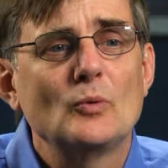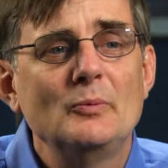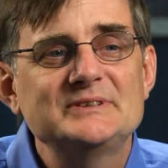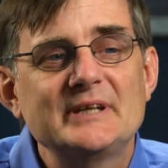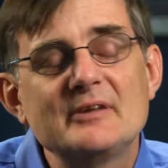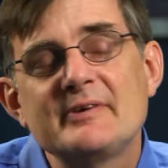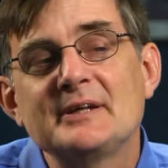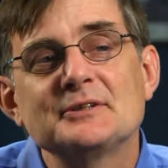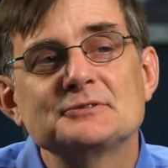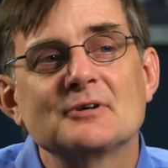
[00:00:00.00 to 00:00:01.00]
When we say the
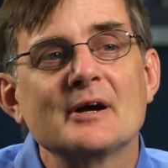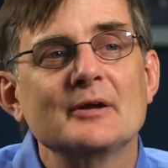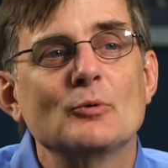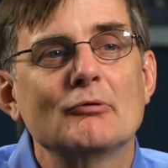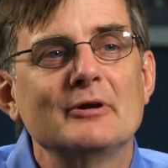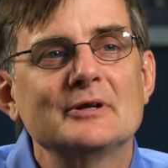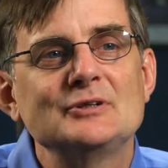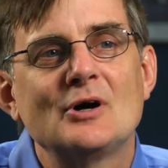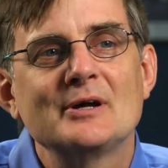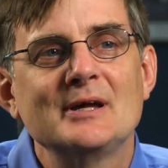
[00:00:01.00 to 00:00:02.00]
Vanta is rugged, we're
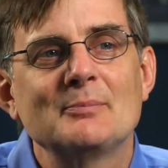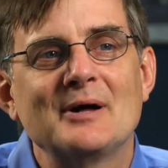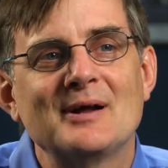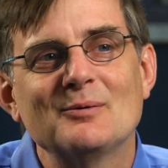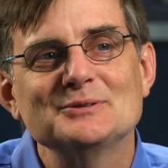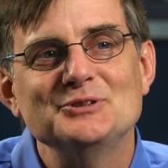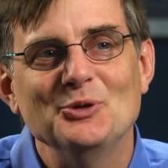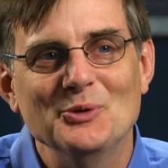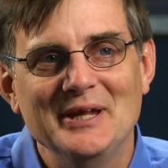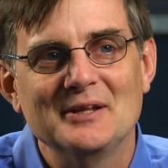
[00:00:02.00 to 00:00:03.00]
really talking about how it's
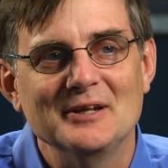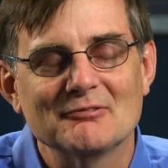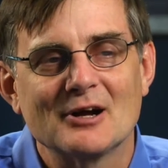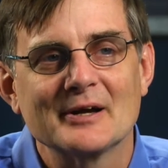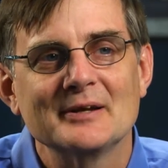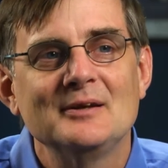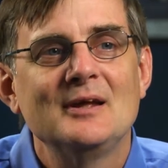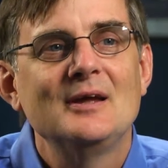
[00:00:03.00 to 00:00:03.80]
uniquely rugged.